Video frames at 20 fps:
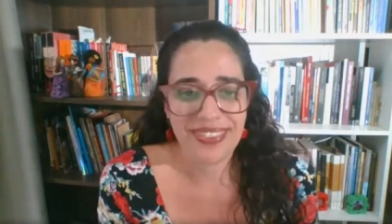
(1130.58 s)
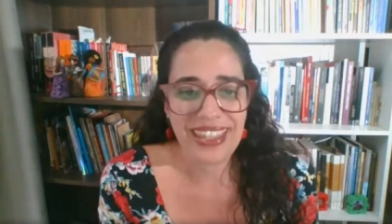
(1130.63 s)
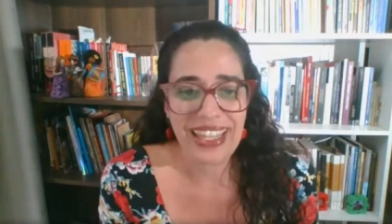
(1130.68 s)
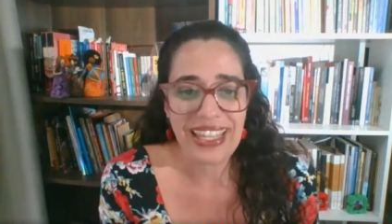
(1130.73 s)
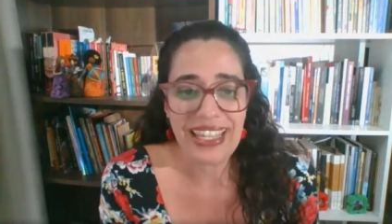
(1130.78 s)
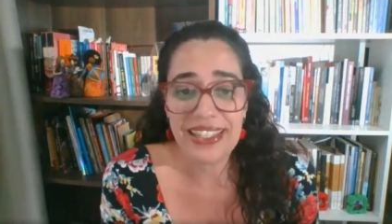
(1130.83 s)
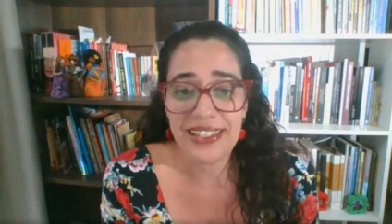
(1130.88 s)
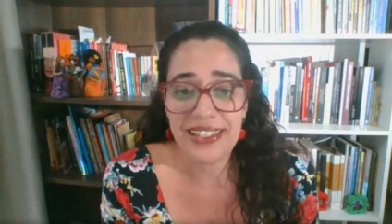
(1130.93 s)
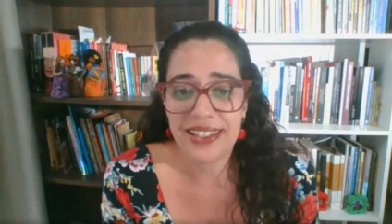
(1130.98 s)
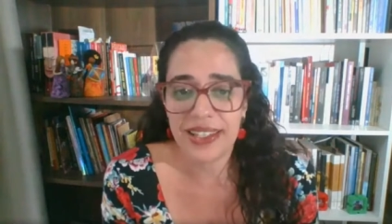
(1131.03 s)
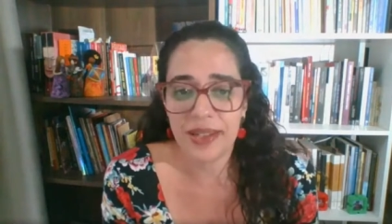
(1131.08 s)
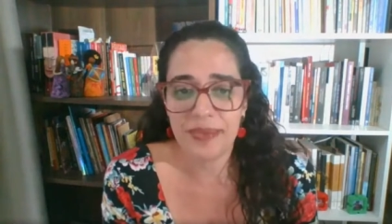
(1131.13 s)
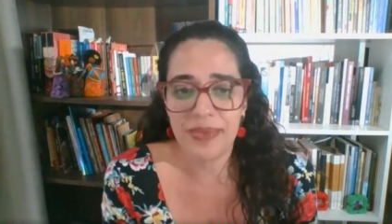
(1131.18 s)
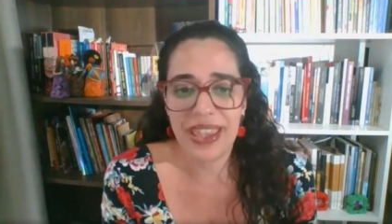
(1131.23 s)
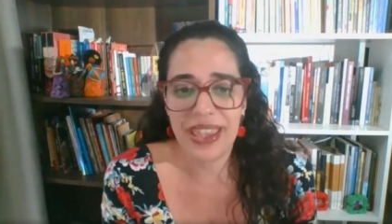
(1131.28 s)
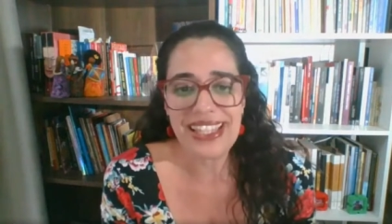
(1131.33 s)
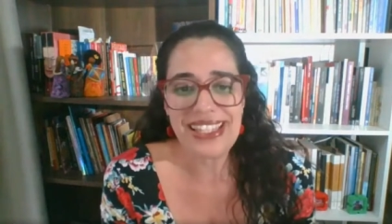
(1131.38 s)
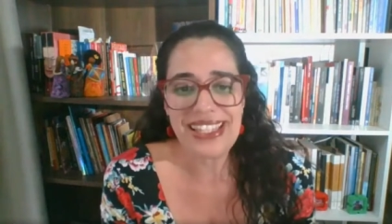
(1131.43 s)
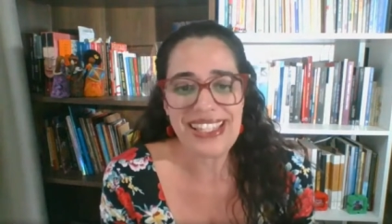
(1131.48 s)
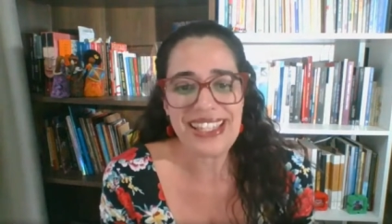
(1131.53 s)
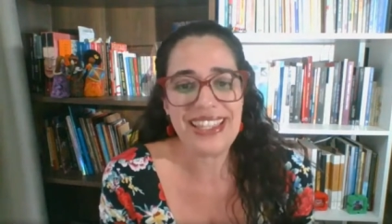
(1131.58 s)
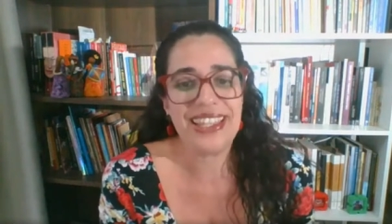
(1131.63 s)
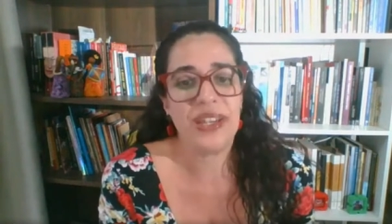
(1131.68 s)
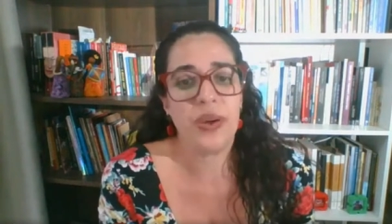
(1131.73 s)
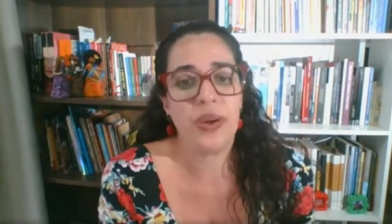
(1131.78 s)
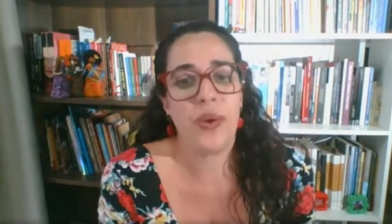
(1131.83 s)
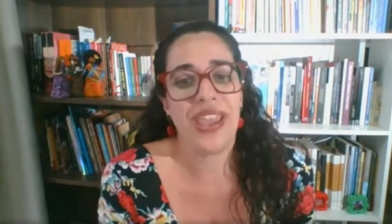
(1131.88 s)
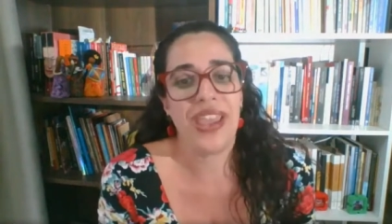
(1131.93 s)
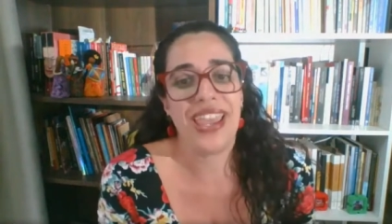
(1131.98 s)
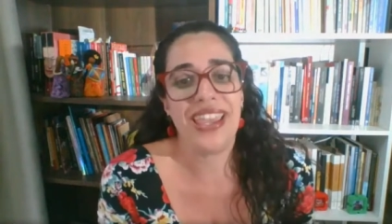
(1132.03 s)
it's amazing
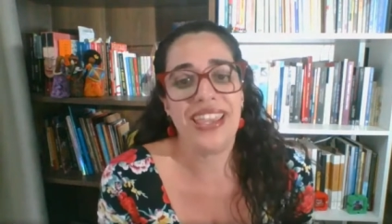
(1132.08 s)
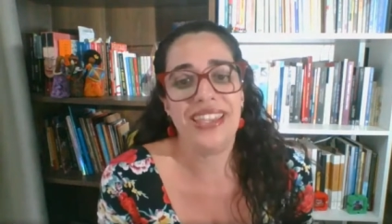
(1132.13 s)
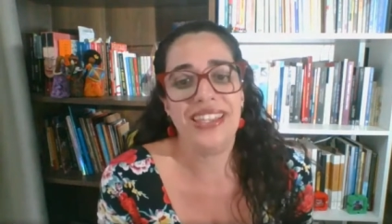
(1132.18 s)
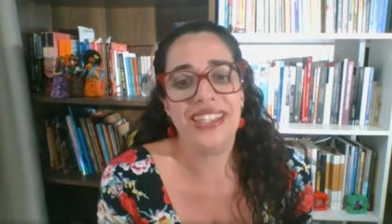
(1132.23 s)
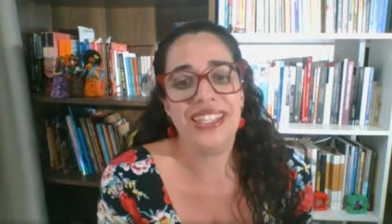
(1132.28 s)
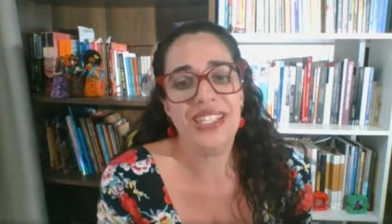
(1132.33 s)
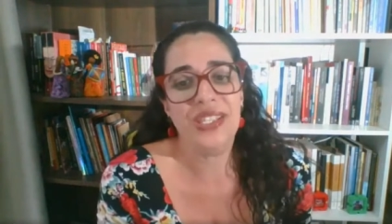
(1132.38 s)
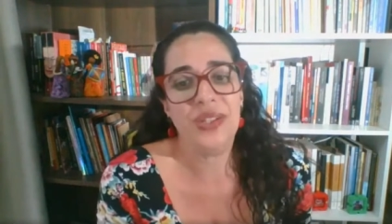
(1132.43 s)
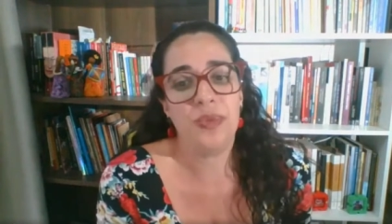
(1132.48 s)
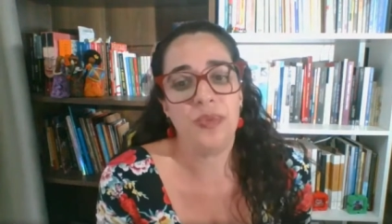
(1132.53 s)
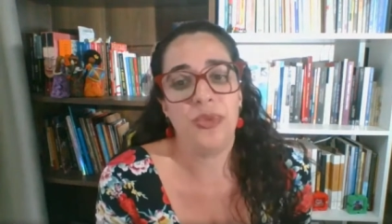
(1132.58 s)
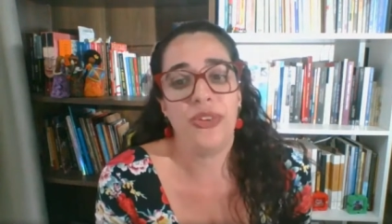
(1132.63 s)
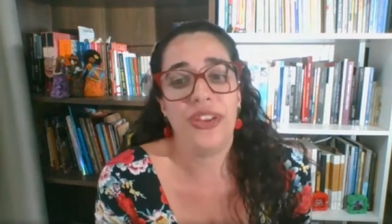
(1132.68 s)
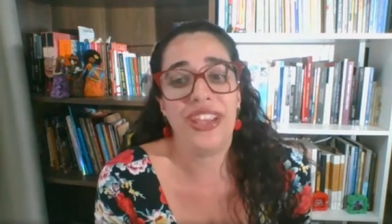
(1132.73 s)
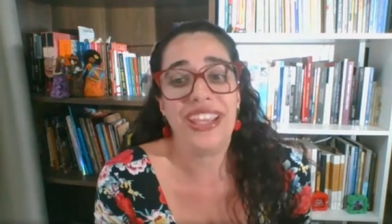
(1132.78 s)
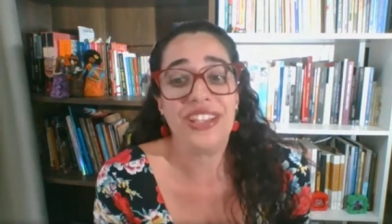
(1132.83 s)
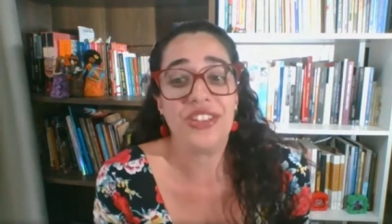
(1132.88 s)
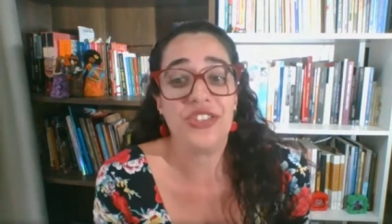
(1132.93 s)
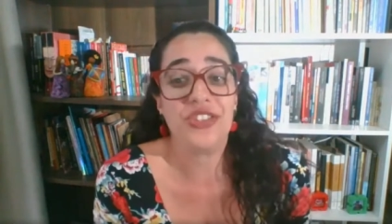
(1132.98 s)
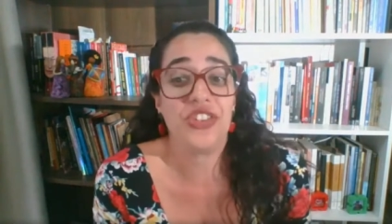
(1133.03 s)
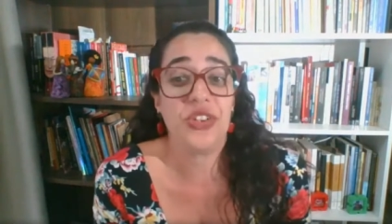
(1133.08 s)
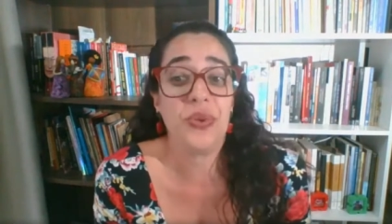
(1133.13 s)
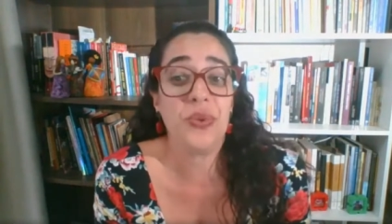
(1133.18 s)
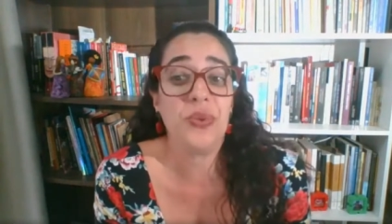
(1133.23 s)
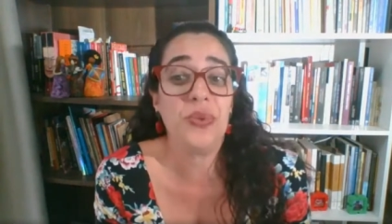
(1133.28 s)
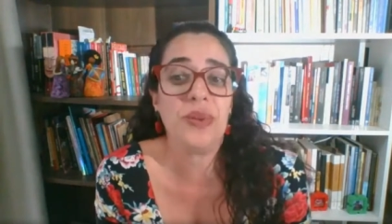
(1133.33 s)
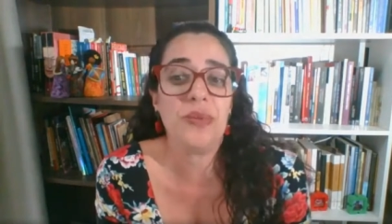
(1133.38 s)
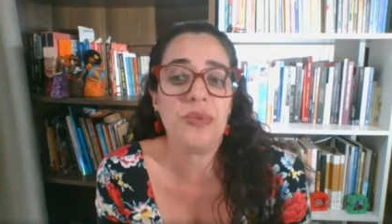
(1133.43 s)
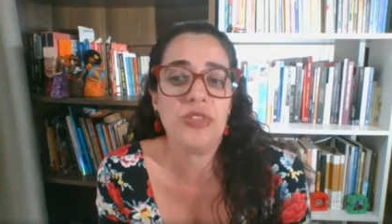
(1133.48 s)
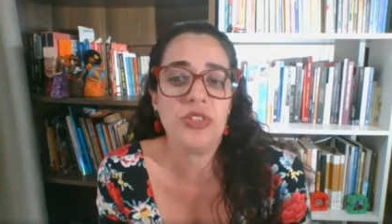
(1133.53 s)
the way you bring
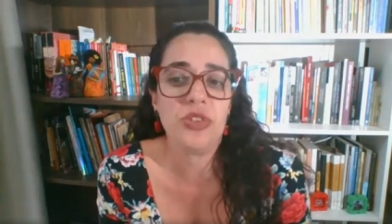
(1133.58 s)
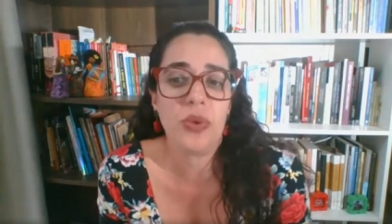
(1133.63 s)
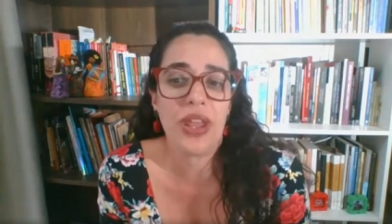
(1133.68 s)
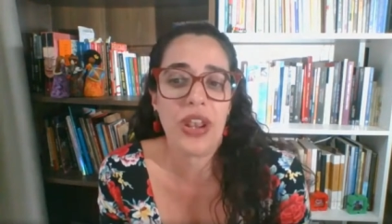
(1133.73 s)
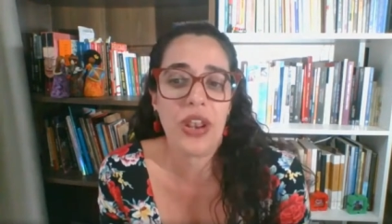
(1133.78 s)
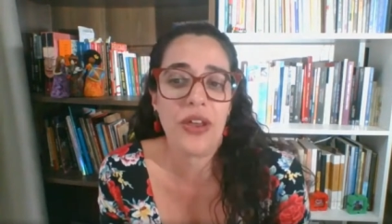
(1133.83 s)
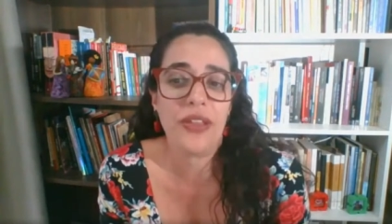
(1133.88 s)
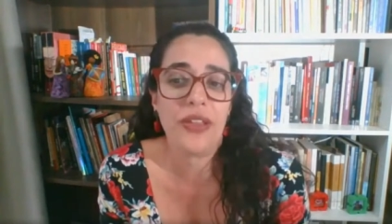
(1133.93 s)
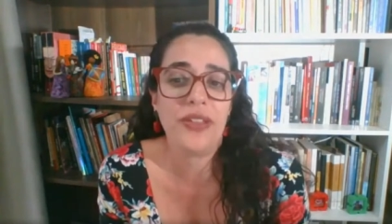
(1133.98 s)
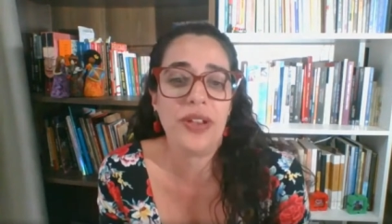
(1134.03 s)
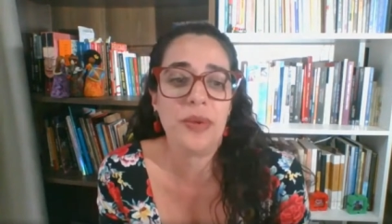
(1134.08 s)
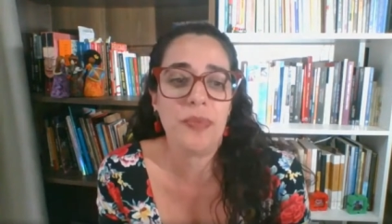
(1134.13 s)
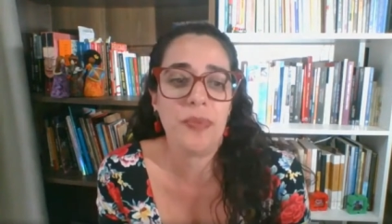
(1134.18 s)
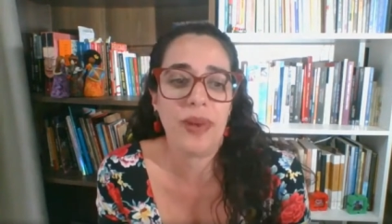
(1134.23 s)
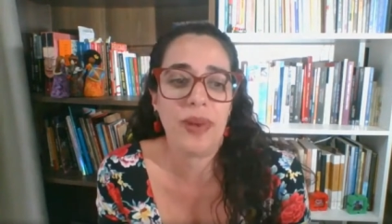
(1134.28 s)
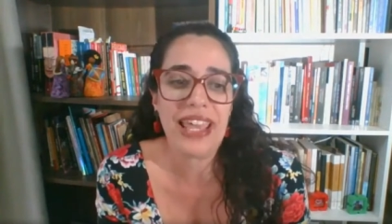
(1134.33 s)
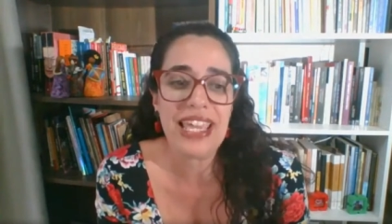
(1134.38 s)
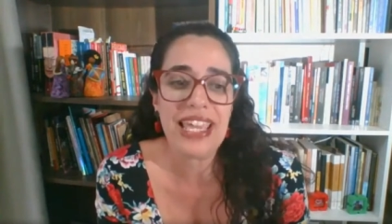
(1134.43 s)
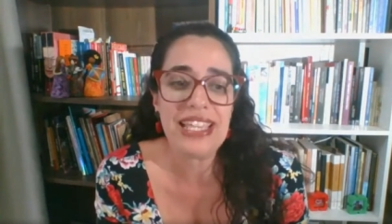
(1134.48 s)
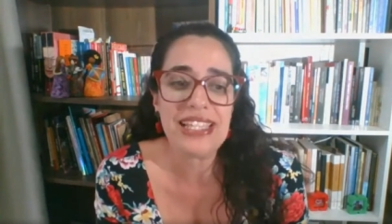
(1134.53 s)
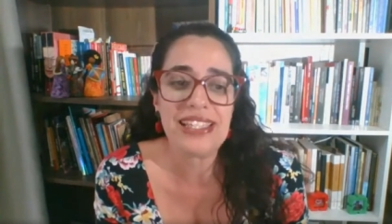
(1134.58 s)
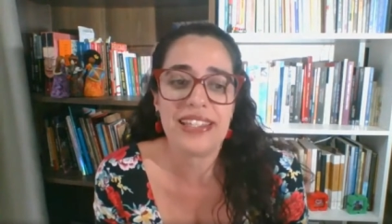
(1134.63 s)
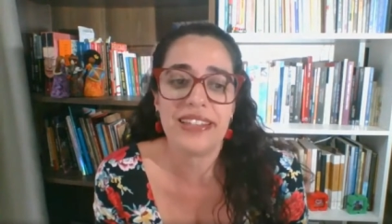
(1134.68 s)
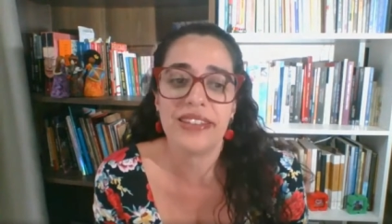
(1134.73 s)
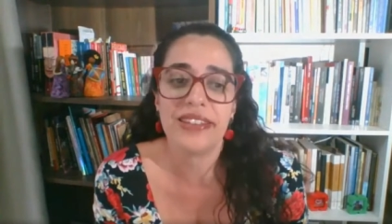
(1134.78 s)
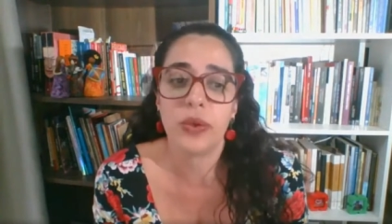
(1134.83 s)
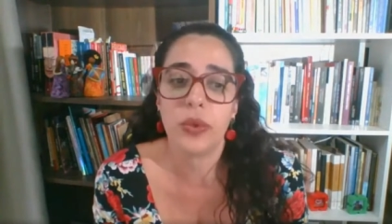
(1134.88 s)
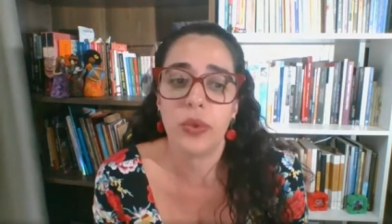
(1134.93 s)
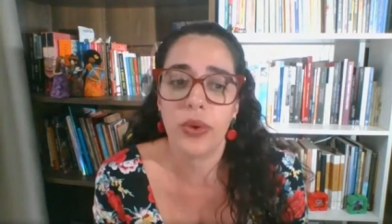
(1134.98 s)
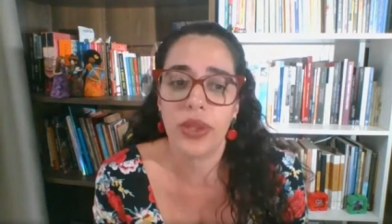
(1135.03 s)
children to another place
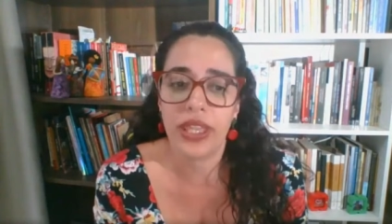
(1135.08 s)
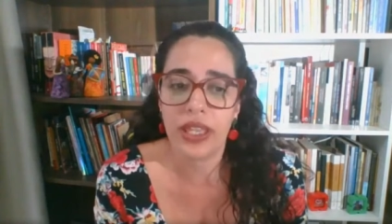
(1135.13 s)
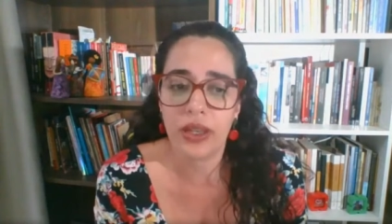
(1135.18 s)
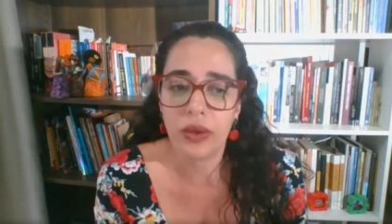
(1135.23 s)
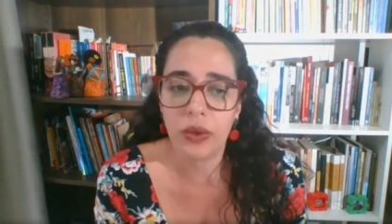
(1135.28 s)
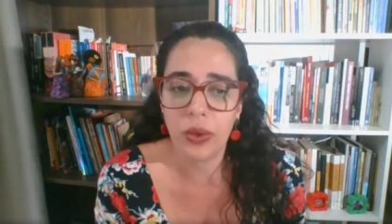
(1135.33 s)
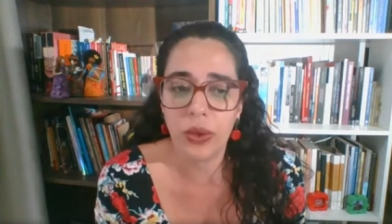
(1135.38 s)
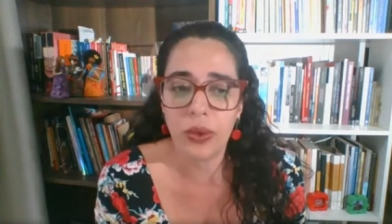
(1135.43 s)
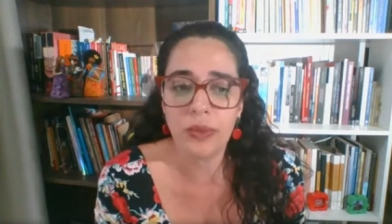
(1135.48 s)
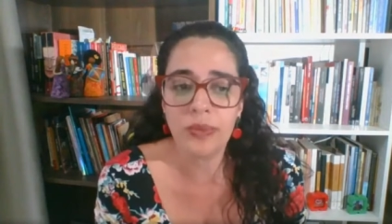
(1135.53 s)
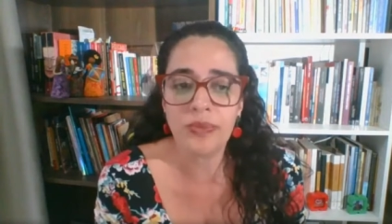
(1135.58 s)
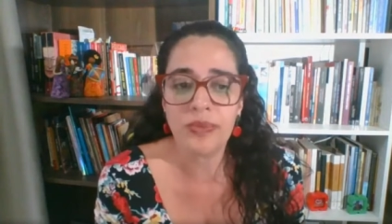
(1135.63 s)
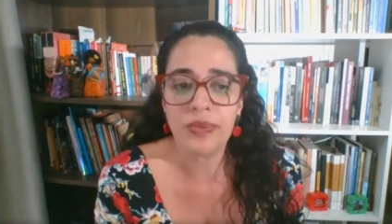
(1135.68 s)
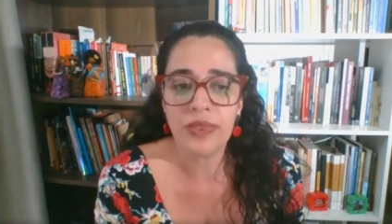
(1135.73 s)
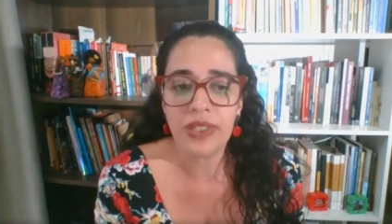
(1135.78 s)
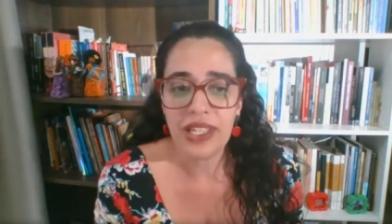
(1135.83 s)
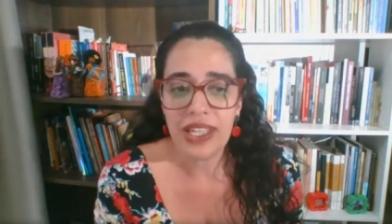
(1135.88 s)
in curriculum,